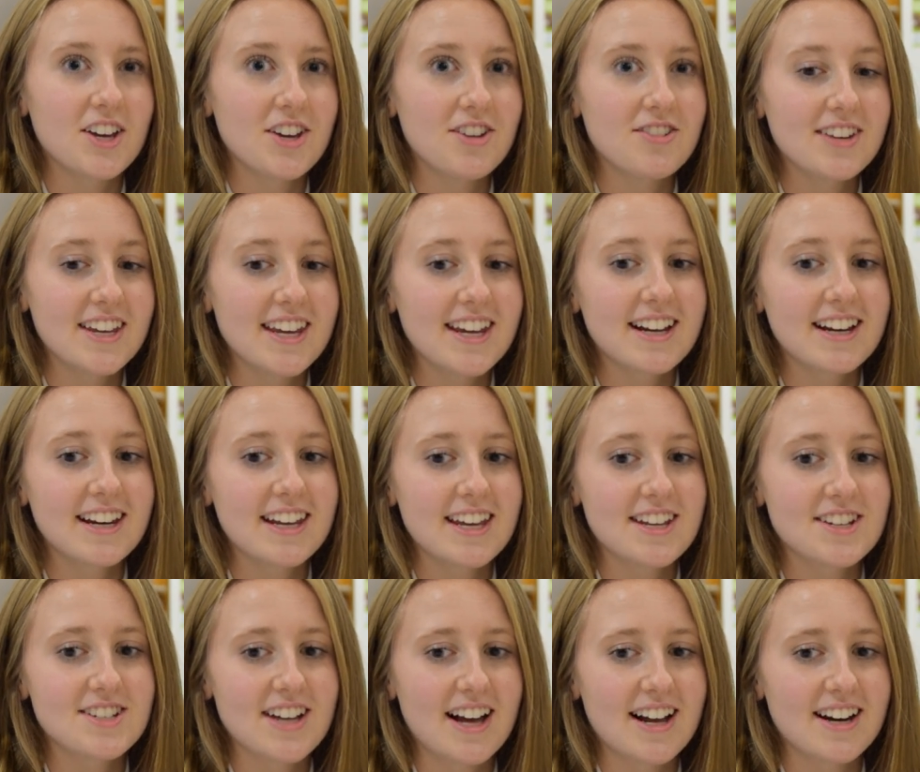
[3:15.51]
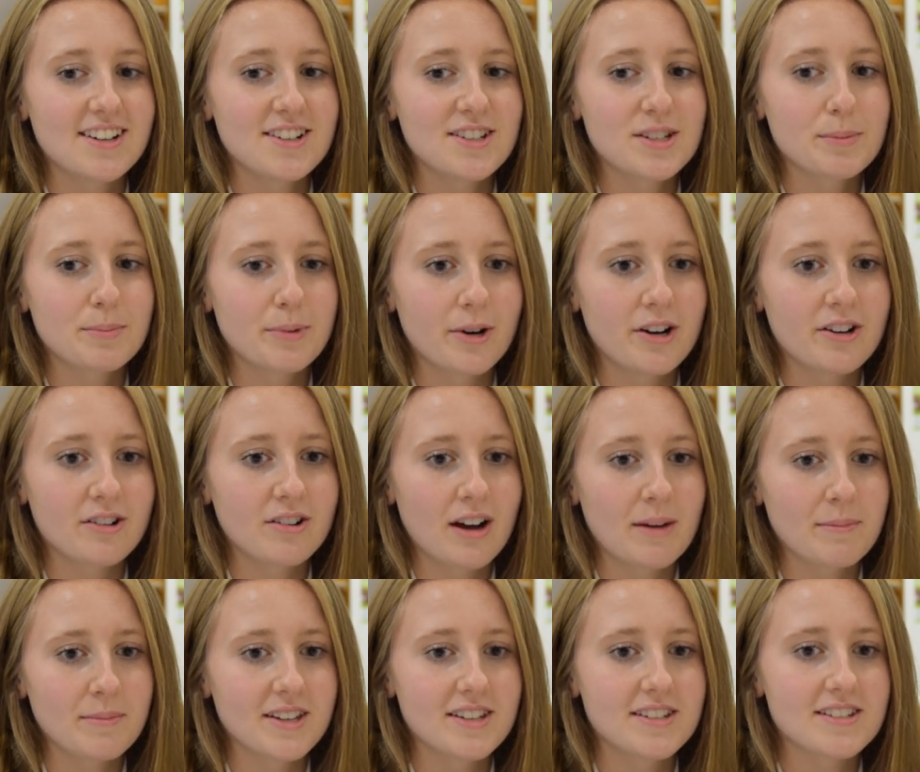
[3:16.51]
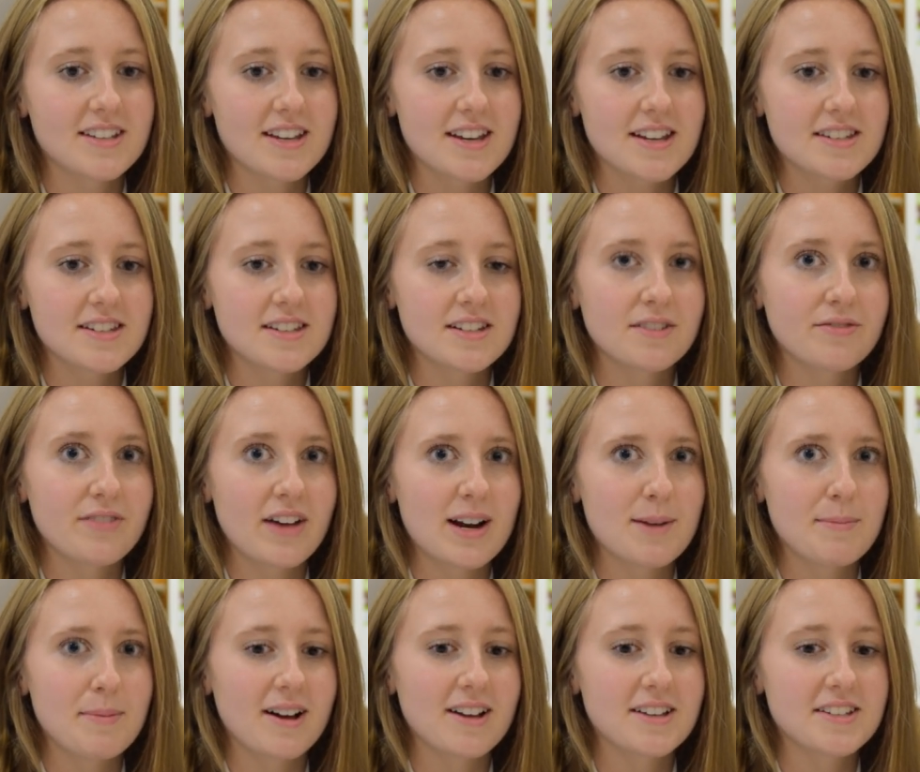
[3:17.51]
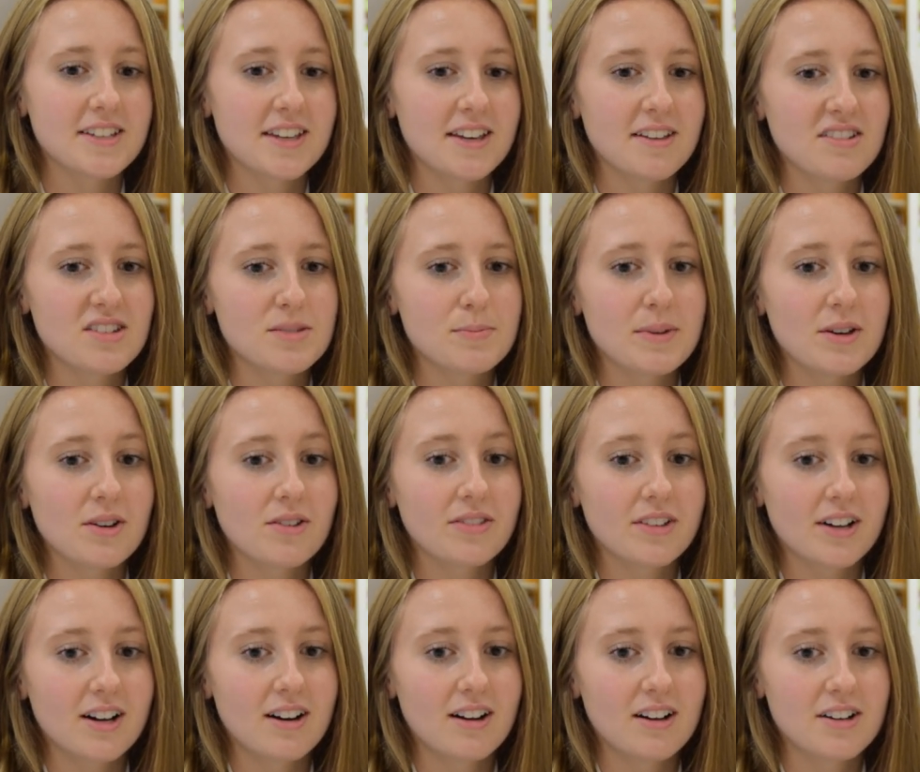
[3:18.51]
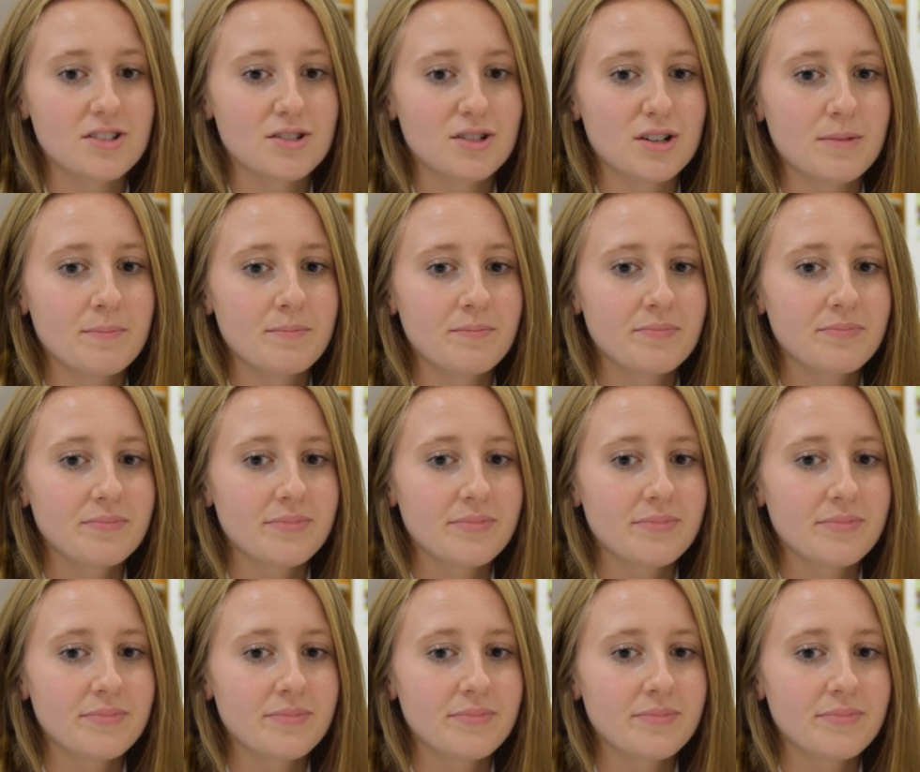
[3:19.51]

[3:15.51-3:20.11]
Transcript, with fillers: a uniquely Challoners programme that seeks to develop our skills beyond the classroom